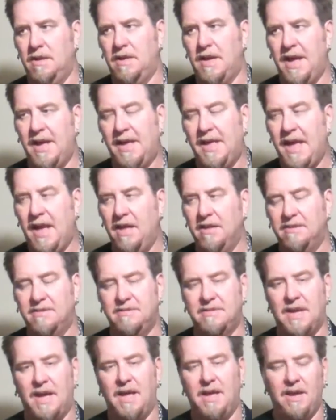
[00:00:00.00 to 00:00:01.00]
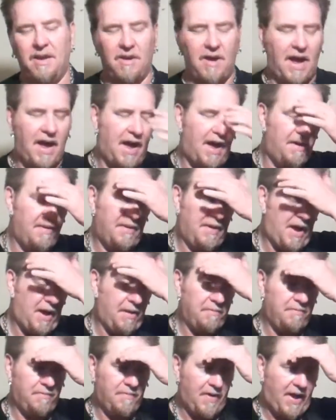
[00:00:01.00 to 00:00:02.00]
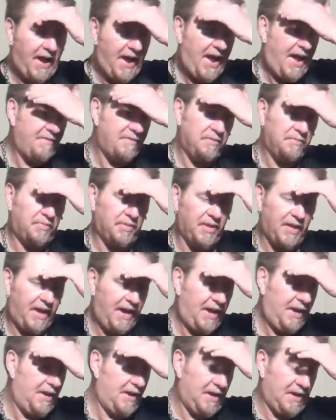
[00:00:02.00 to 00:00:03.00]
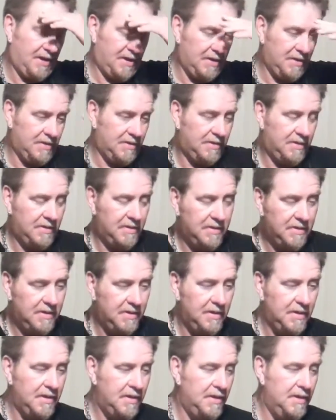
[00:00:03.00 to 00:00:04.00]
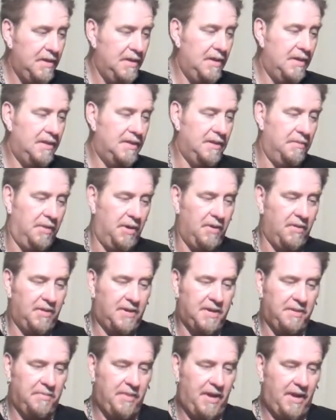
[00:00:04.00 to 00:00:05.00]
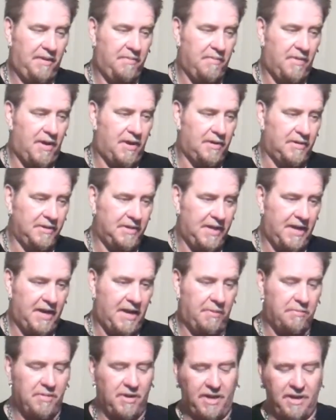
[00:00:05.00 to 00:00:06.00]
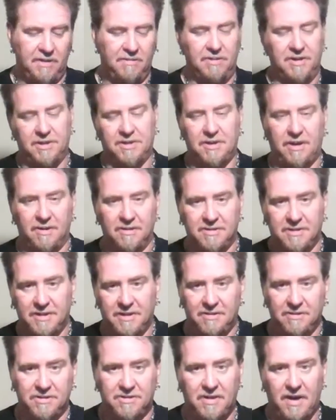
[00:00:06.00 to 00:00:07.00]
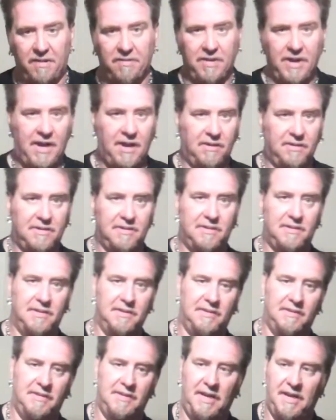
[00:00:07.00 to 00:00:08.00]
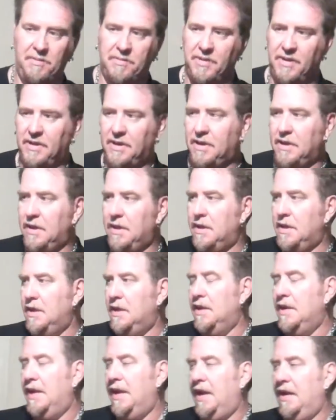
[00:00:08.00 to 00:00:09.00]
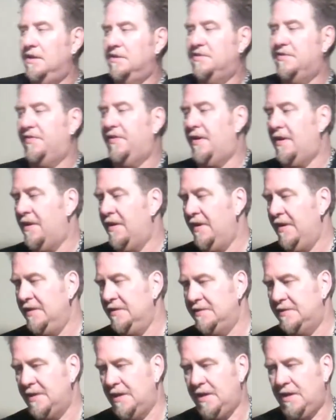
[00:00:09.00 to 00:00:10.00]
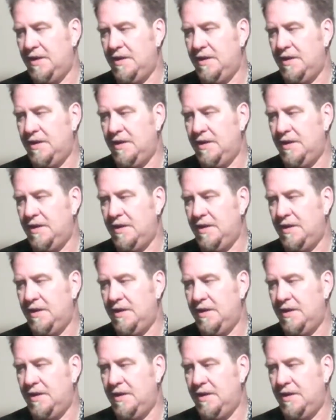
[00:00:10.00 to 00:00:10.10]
I can't say, you know, I haven't played the American-made model yet. I'm gonna get over to Guitar Center and try one out just to see. But as far as